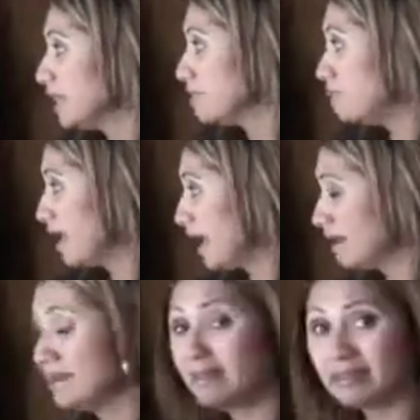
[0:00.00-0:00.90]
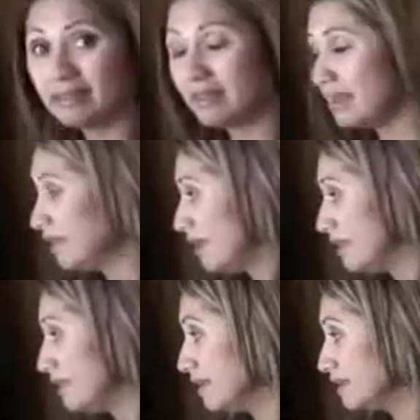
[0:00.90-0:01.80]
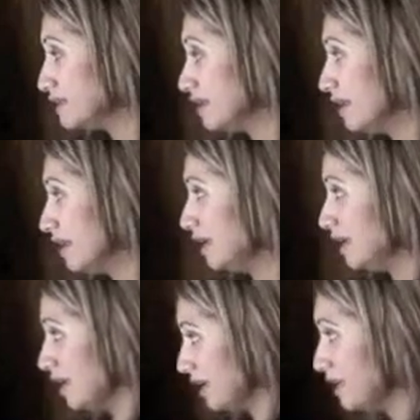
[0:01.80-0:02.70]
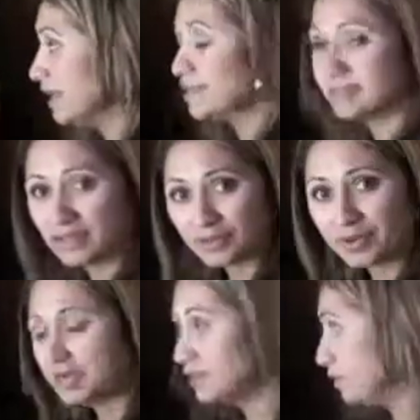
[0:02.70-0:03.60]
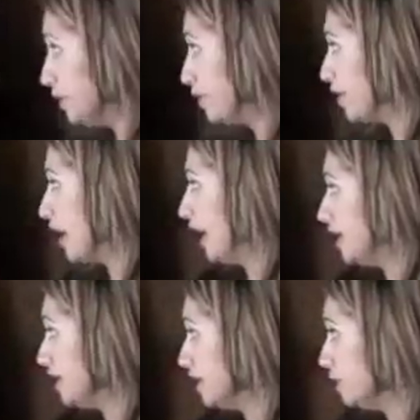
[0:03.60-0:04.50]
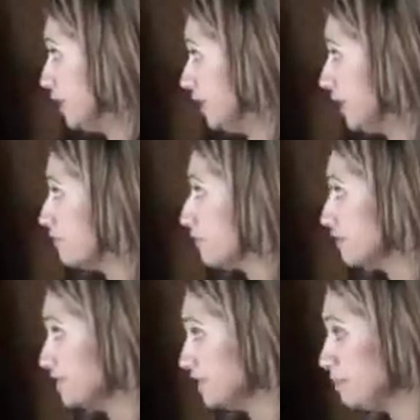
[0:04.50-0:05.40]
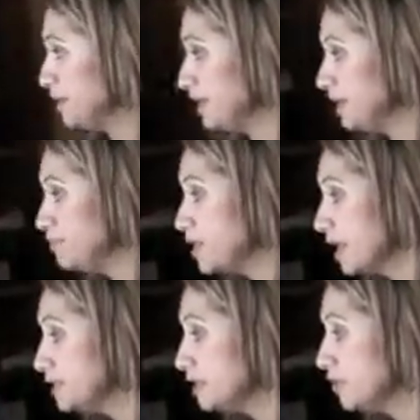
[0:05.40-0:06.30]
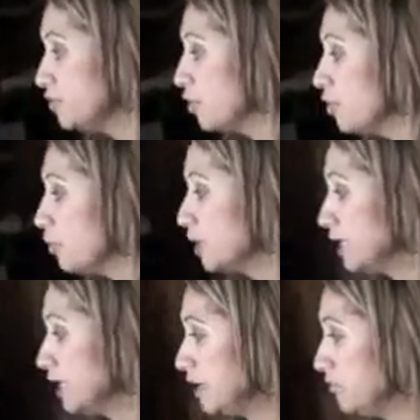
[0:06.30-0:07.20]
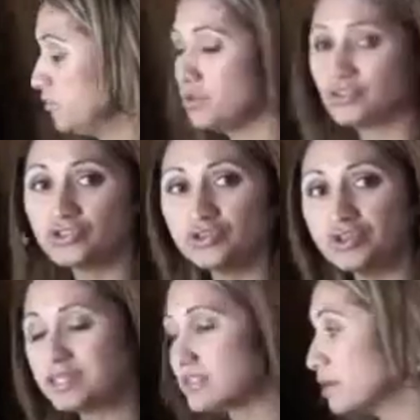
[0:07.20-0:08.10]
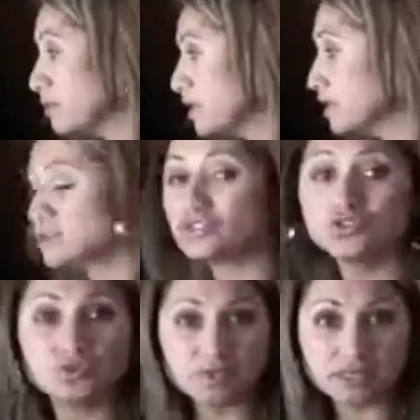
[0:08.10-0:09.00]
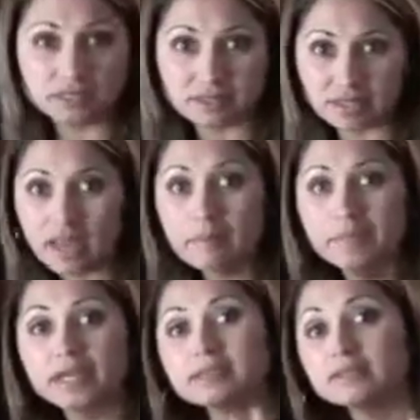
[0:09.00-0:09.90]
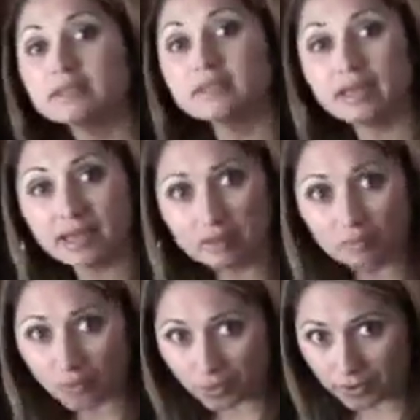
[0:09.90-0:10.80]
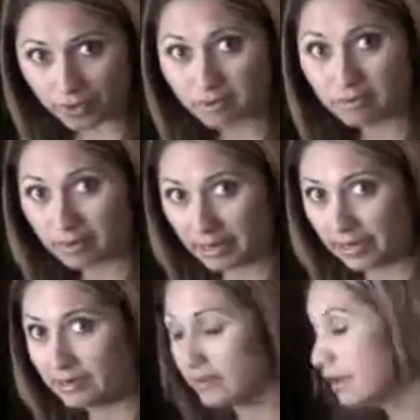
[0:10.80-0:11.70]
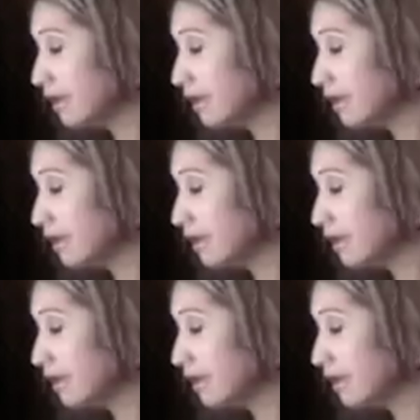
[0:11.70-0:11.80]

The main thing in this, in Accelerated Reader and in reading for the ZPD, is that you don't want to give your students something that's too easy, because then they get bored, right?